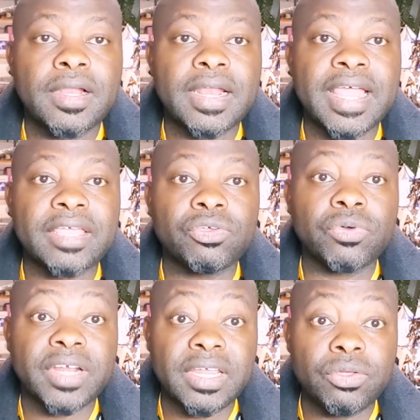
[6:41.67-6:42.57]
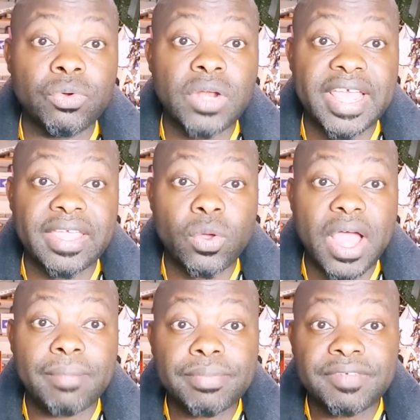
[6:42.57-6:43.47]
like your radio, like your
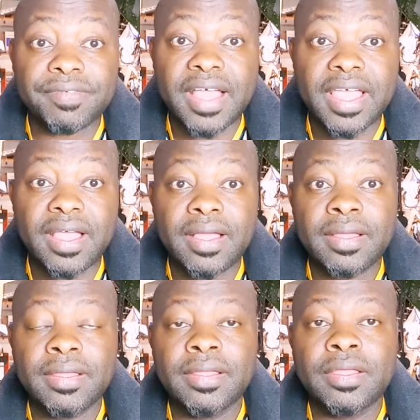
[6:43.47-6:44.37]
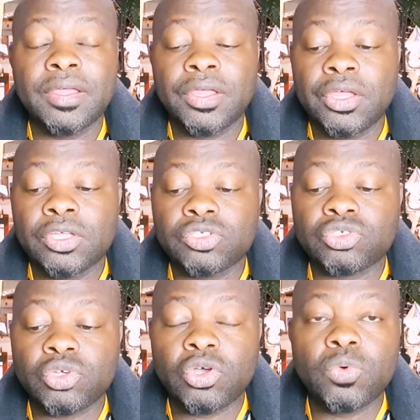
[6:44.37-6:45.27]
amplifier.
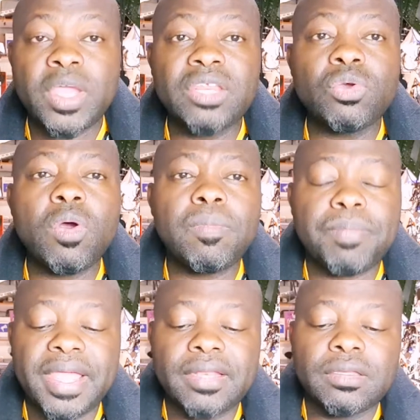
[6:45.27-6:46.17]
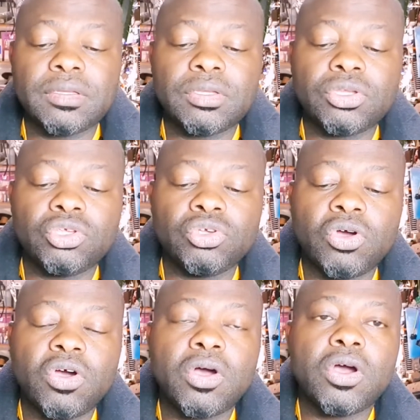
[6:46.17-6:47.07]
So when you open
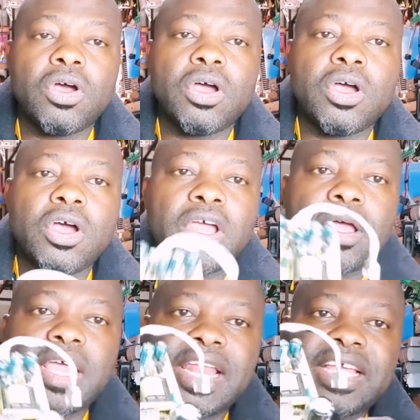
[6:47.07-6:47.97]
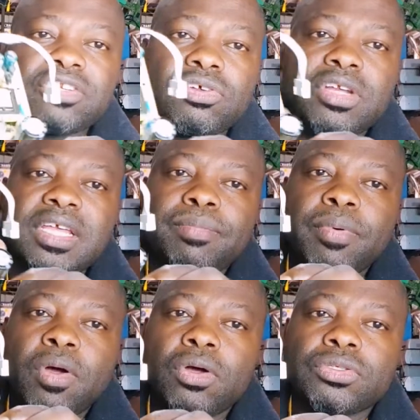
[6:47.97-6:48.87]
your electronic
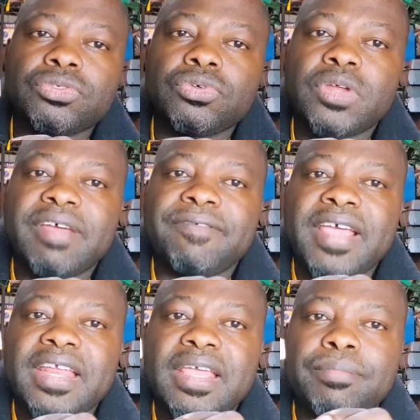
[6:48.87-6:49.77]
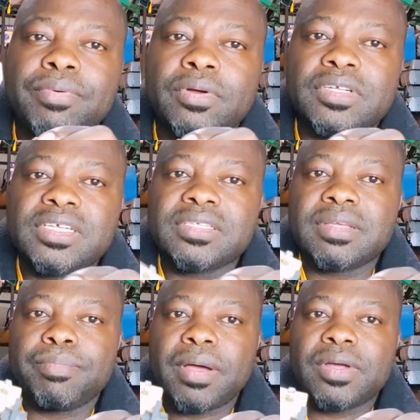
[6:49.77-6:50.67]
board, you're gonna find a board. This is a
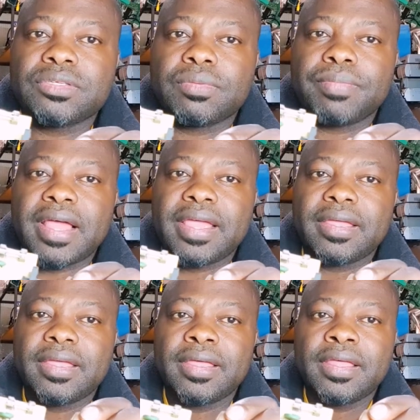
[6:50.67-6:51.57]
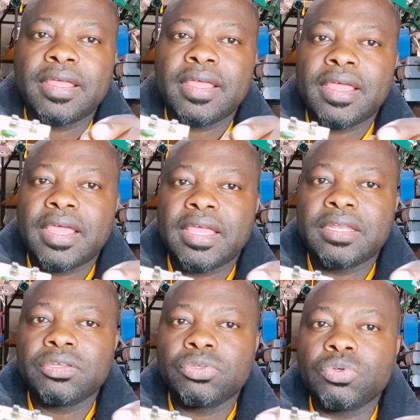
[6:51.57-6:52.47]
power supply,
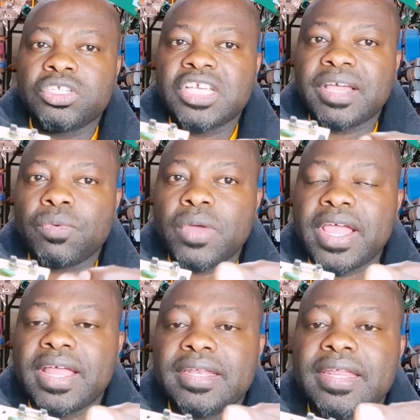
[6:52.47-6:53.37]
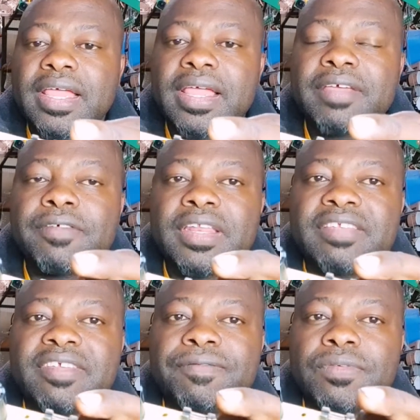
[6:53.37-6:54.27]
and you check where
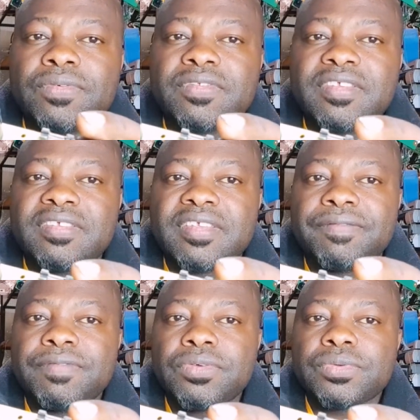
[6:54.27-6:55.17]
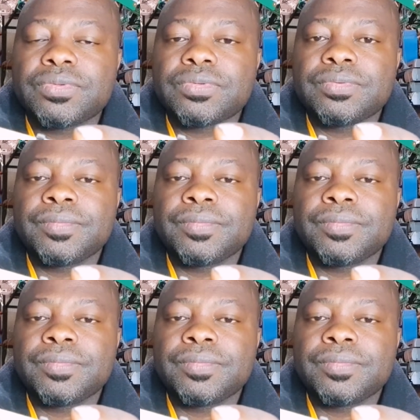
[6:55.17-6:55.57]
there's a fuse. This is a fuse.